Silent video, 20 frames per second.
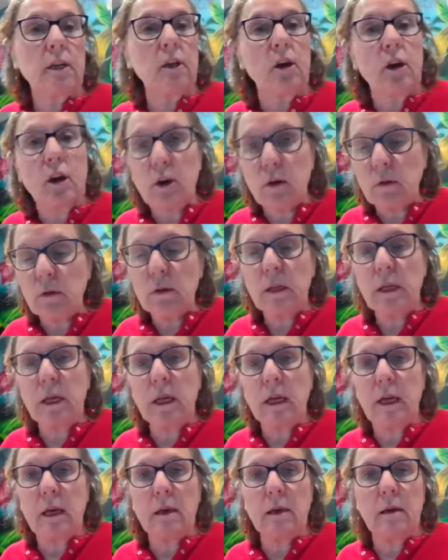not
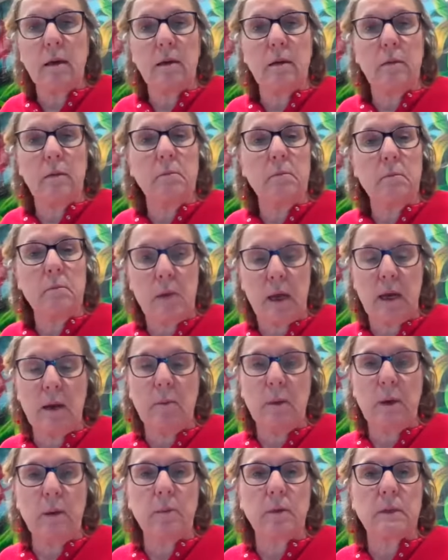only
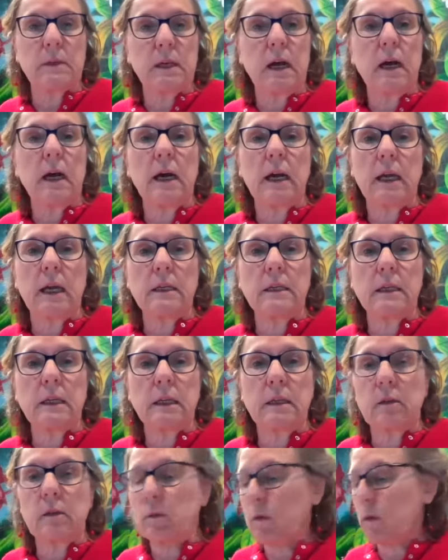many people died
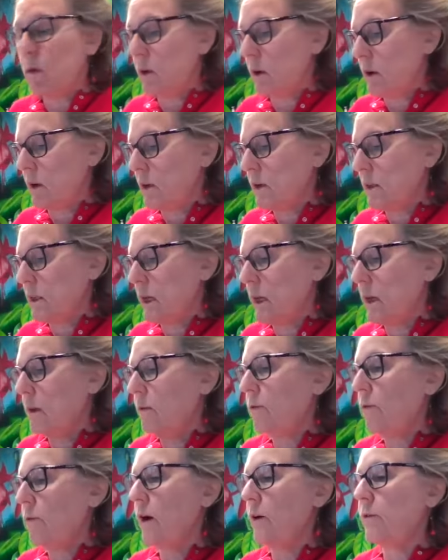in the wars
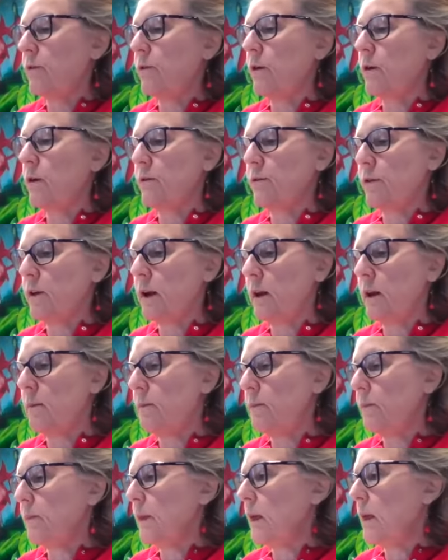and fought for our
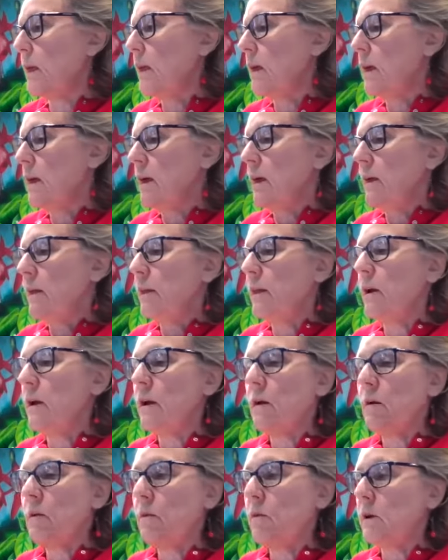freedom,
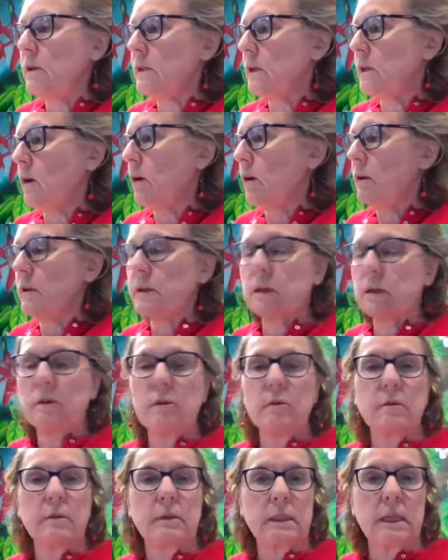there was
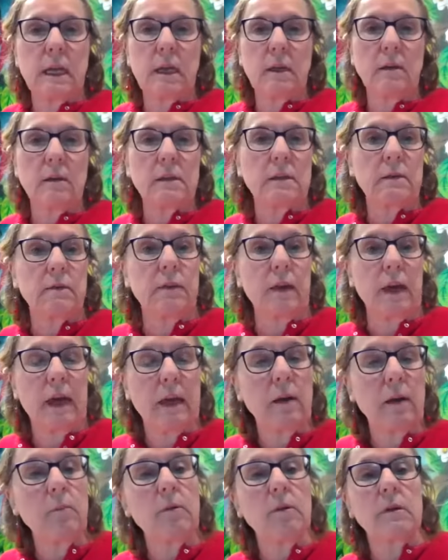also tales of
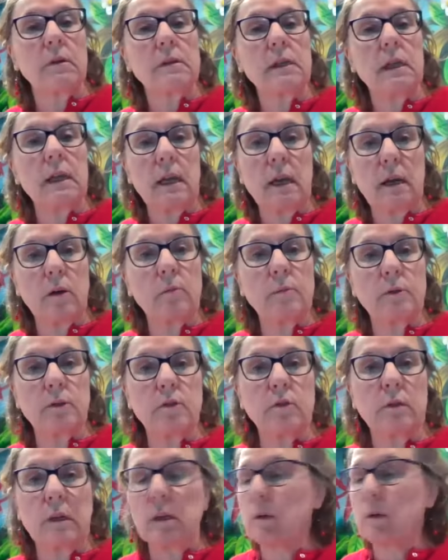animals that helped
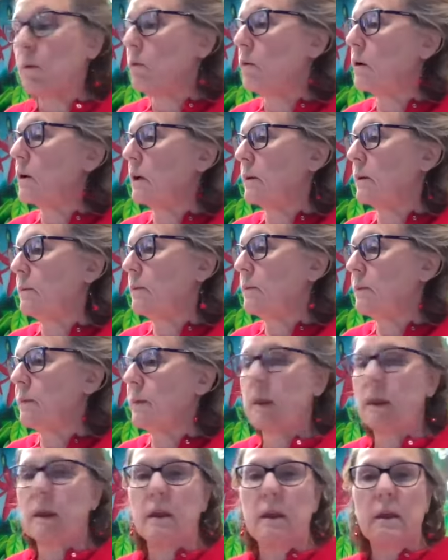during the war.
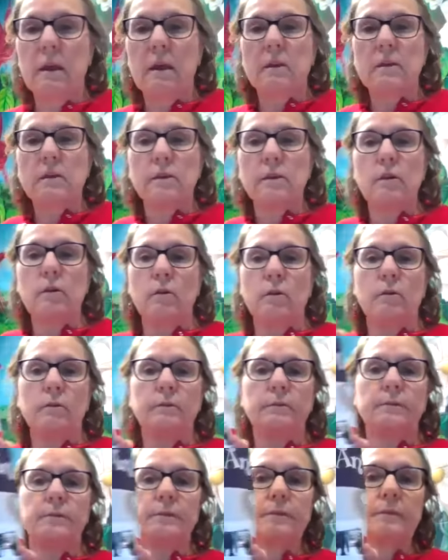So
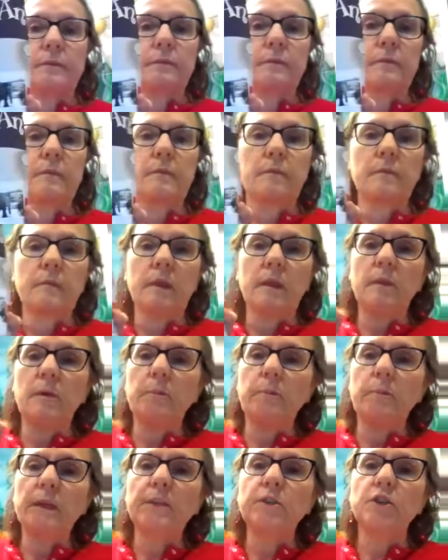the
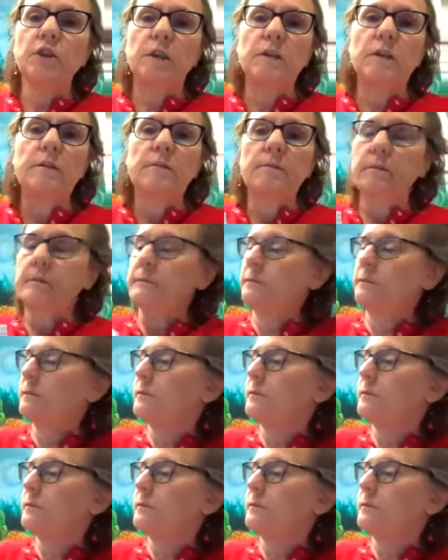pigeons